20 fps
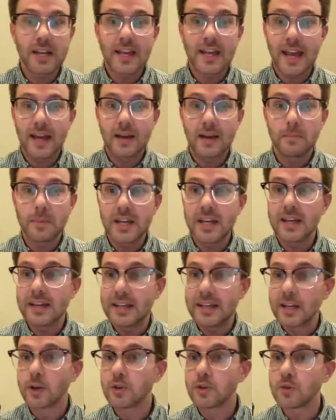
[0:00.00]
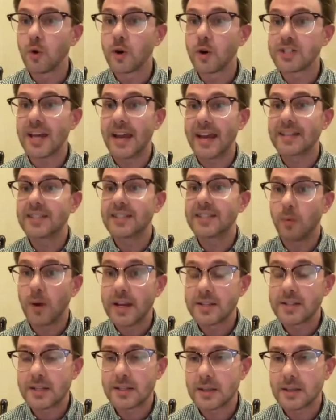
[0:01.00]
can be geared towards
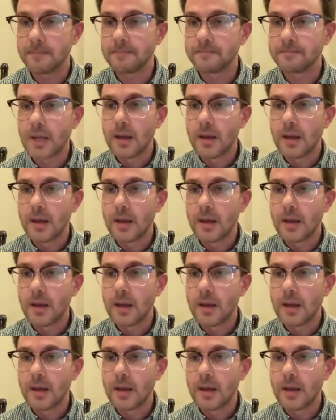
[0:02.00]
anti-racism.